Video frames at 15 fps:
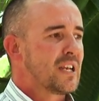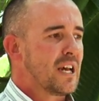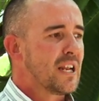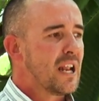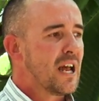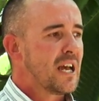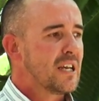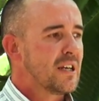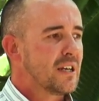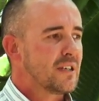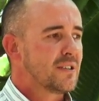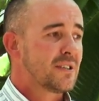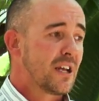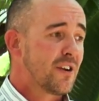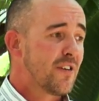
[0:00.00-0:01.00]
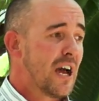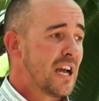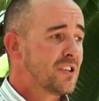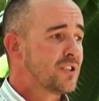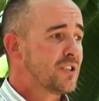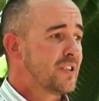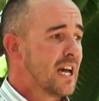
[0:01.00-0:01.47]

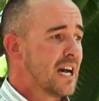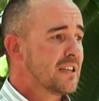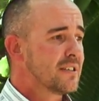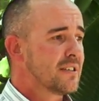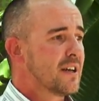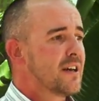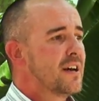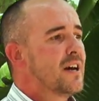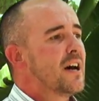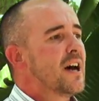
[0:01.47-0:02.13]
sunrise to dusk,